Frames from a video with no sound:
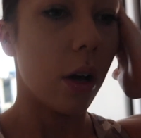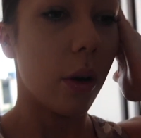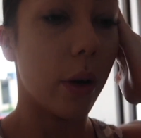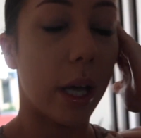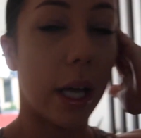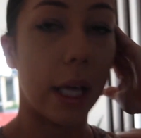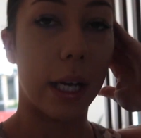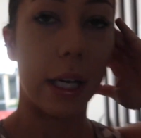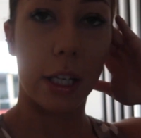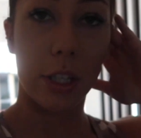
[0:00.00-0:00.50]
We're
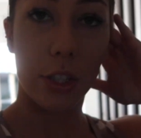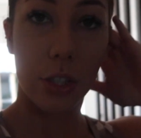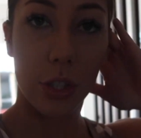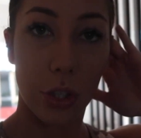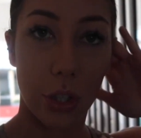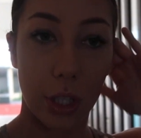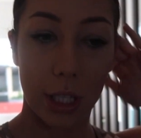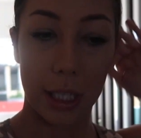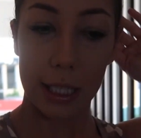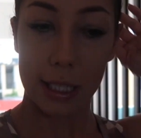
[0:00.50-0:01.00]
heading
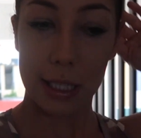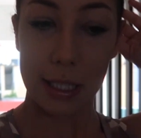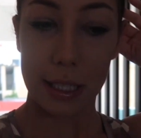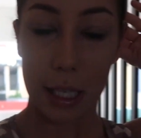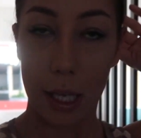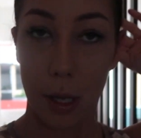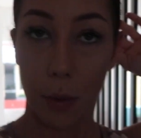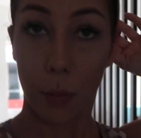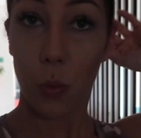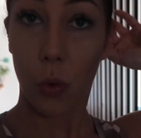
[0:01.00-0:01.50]
to
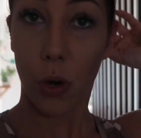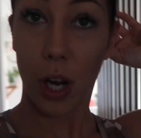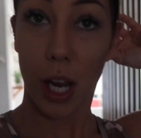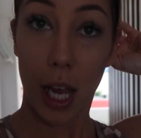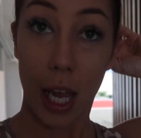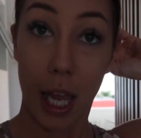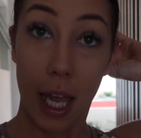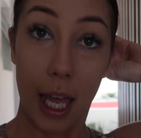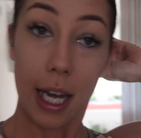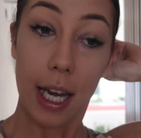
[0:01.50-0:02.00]
Isla
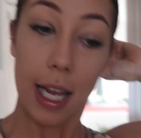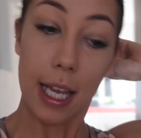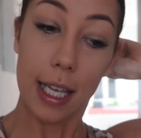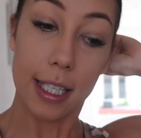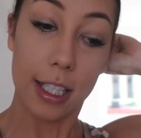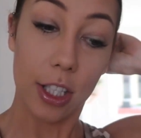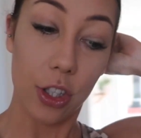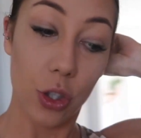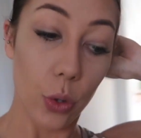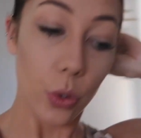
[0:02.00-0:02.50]

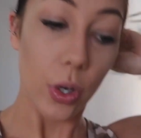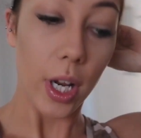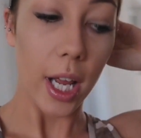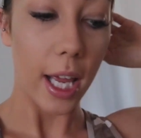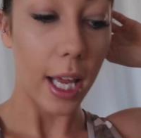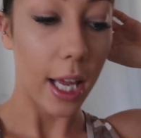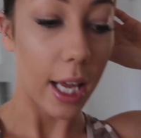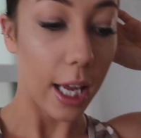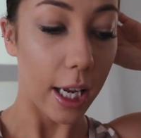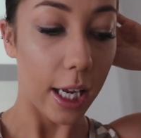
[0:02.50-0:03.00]
Mujeres
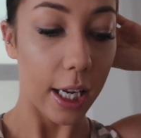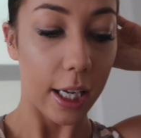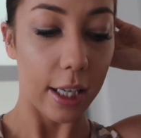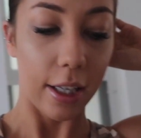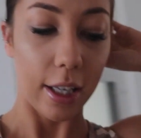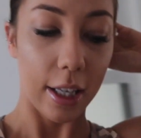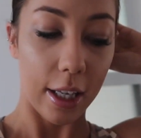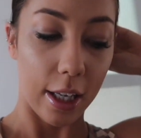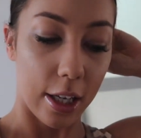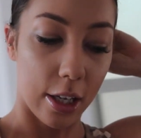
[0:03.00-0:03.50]
today.
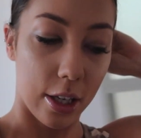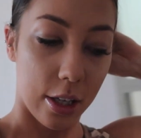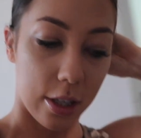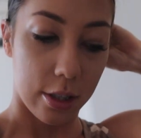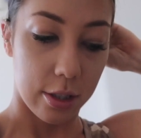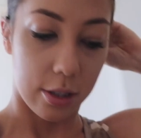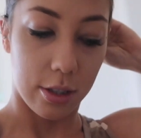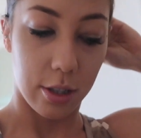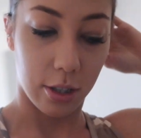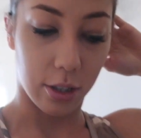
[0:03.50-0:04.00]

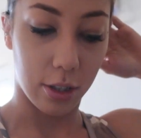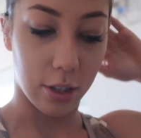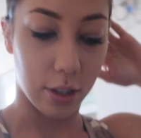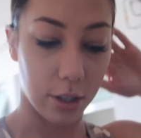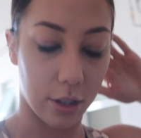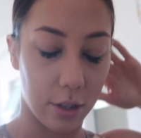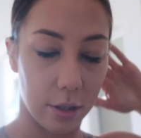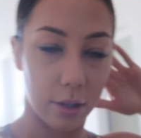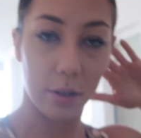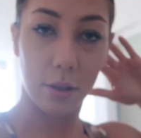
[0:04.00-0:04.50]

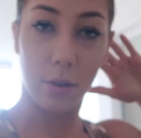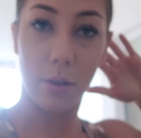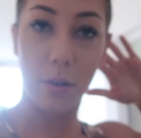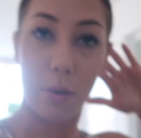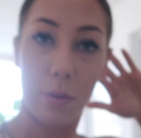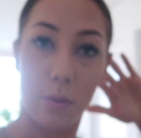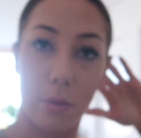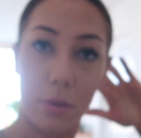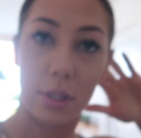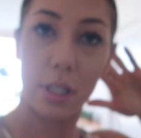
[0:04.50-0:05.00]
So
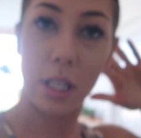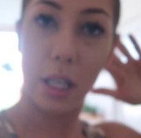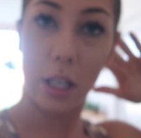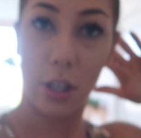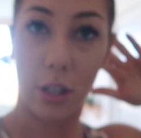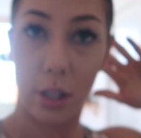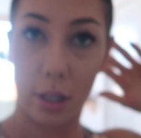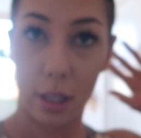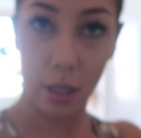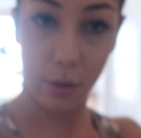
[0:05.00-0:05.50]
we'll
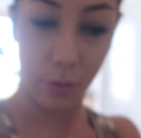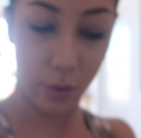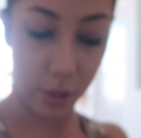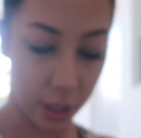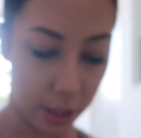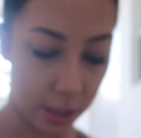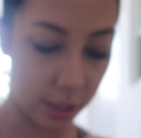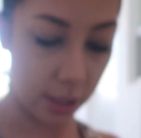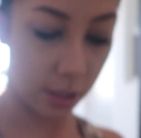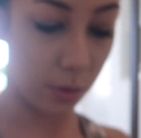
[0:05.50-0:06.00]
take you there with
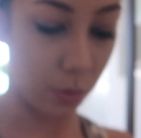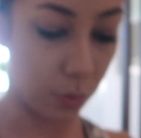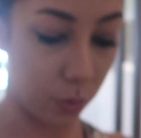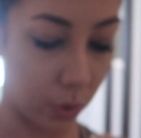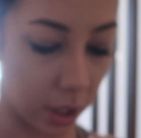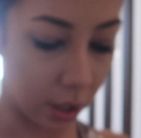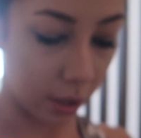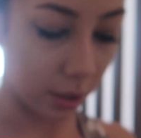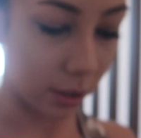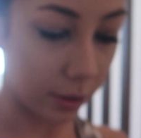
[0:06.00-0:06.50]
us as
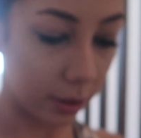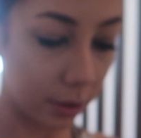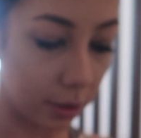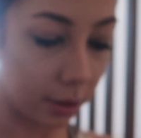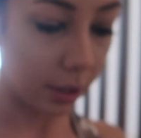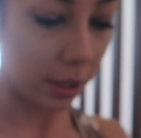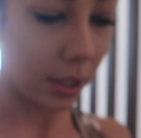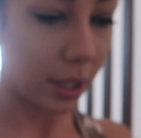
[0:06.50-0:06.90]
well.